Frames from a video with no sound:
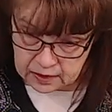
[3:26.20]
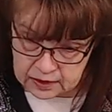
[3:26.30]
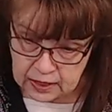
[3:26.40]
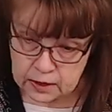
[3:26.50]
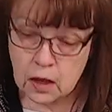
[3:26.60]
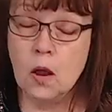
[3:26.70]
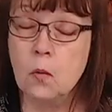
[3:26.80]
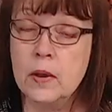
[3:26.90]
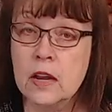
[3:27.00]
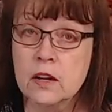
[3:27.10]
Okay,
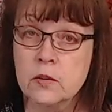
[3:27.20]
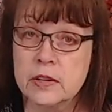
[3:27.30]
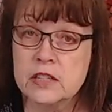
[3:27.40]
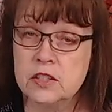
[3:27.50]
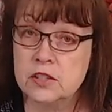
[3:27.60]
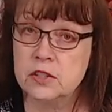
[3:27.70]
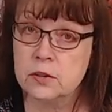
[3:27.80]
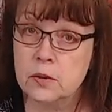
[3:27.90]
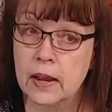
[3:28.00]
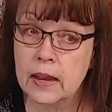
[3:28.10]
we are going to
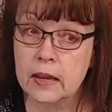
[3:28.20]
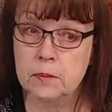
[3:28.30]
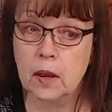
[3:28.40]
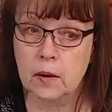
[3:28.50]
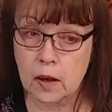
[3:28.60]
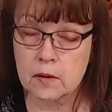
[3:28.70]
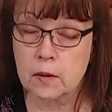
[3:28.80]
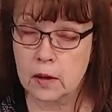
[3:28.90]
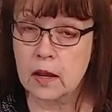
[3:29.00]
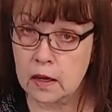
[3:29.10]
do a,
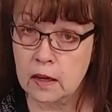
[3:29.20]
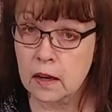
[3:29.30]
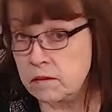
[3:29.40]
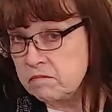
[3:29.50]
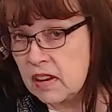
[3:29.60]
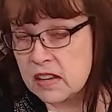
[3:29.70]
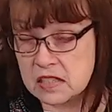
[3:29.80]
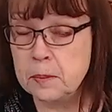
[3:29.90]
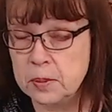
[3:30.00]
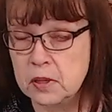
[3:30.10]
a, a
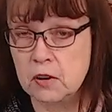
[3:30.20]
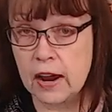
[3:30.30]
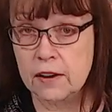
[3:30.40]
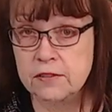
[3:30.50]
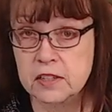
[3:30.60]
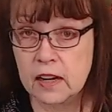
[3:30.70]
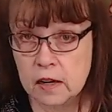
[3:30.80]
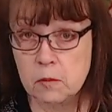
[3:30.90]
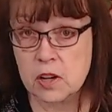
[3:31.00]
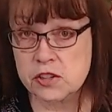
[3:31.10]
simple craft, and
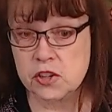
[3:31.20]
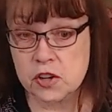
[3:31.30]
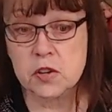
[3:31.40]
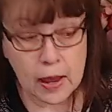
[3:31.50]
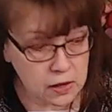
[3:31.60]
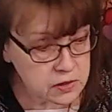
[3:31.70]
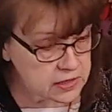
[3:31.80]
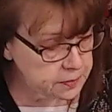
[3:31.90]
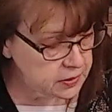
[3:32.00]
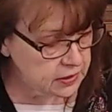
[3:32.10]
I want to show you how
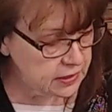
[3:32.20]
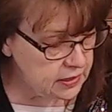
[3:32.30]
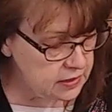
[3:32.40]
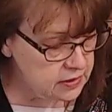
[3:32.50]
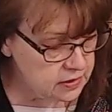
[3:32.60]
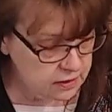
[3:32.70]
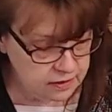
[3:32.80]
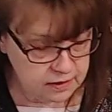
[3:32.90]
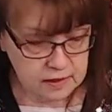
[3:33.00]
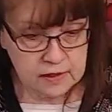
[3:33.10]
simple it is.
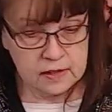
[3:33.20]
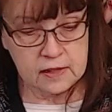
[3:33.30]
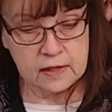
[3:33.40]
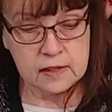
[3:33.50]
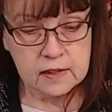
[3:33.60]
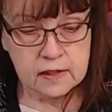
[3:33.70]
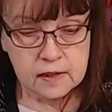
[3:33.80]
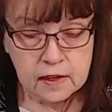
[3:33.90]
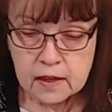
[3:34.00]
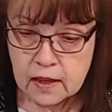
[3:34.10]

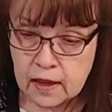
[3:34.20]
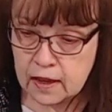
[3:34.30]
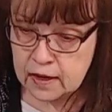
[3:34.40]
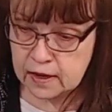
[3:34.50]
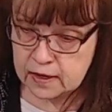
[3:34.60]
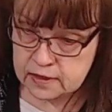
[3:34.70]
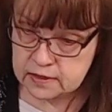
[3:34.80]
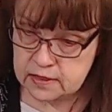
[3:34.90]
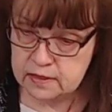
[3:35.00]
And